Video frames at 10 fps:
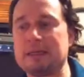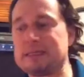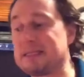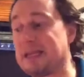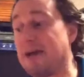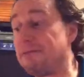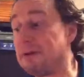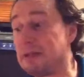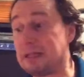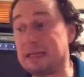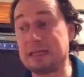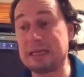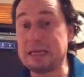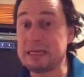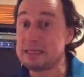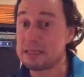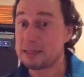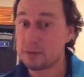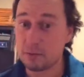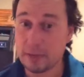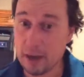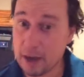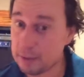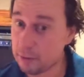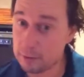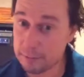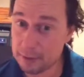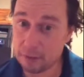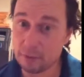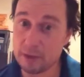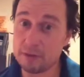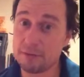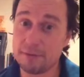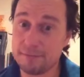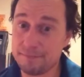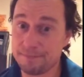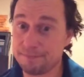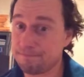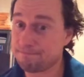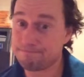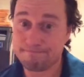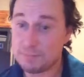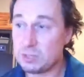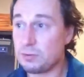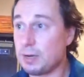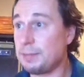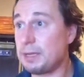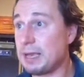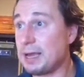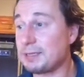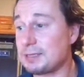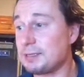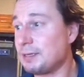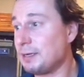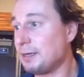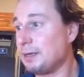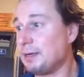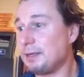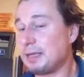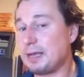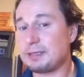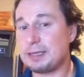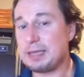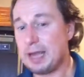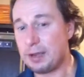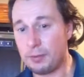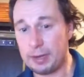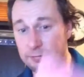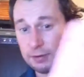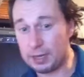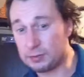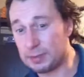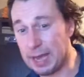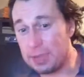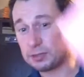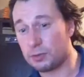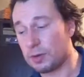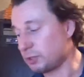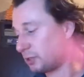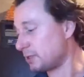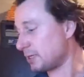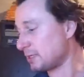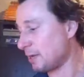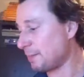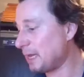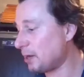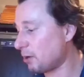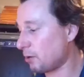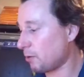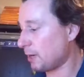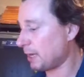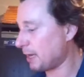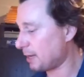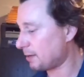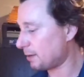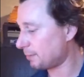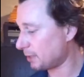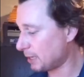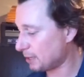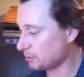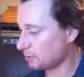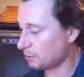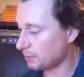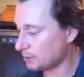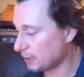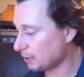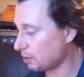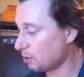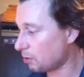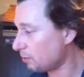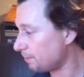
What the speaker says: definitely the easiest way I know to build wealth. So I mean, that's the takeaway. If you guys want to ask questions as I'm here, go ahead. I'm going to answer them as I go.